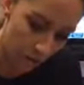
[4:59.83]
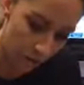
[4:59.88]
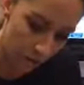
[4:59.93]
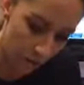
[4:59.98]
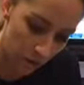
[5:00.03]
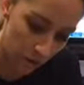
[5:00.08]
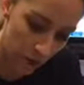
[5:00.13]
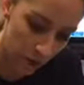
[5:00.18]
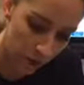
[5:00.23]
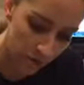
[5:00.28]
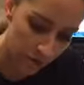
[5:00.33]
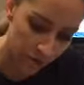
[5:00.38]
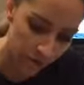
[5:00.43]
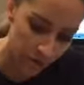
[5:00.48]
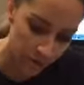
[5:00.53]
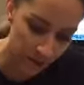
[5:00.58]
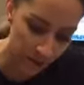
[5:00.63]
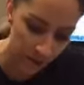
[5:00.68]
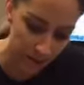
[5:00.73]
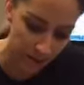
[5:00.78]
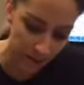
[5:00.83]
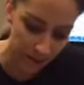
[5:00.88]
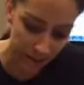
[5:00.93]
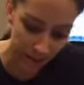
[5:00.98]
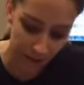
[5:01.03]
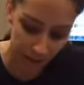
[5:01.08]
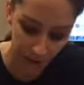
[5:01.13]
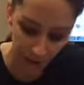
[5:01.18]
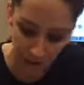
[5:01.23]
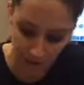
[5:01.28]
how to proceed and
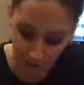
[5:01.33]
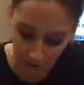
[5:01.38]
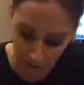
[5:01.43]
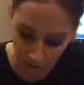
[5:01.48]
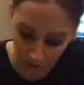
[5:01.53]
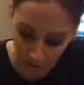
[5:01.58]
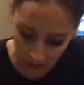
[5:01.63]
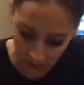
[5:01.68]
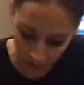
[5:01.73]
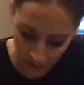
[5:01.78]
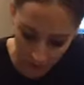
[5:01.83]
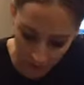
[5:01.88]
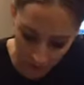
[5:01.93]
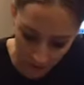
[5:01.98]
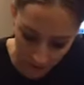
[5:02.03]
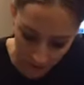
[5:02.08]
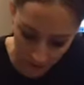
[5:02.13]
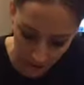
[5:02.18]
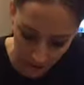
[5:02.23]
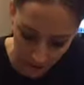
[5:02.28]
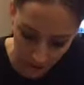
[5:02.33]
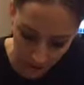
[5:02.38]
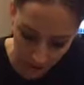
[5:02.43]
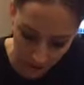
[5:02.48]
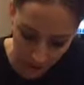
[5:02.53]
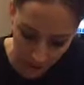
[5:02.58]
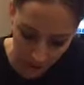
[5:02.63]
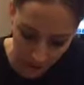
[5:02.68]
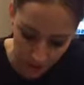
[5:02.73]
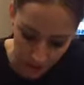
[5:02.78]
tailor the treatment to your needs. So
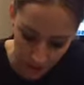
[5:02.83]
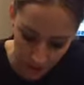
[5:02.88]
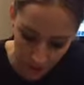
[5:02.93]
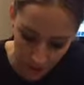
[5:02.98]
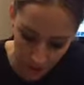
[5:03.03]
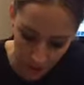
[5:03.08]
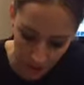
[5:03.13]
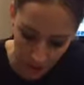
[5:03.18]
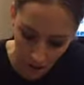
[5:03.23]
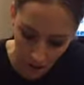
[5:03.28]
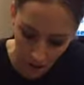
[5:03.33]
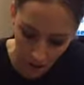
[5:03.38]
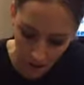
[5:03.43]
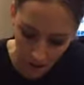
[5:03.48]
there are